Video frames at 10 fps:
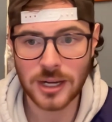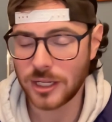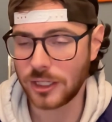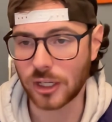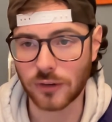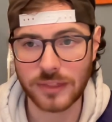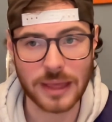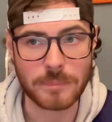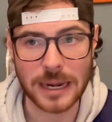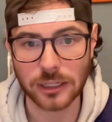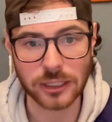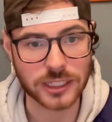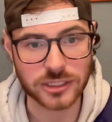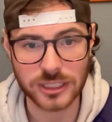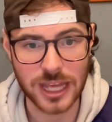if they barely
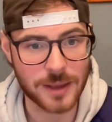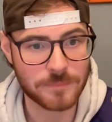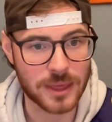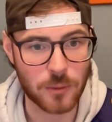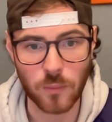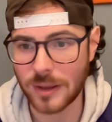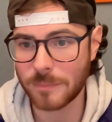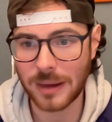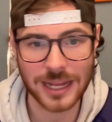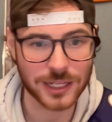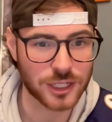escape, they win by,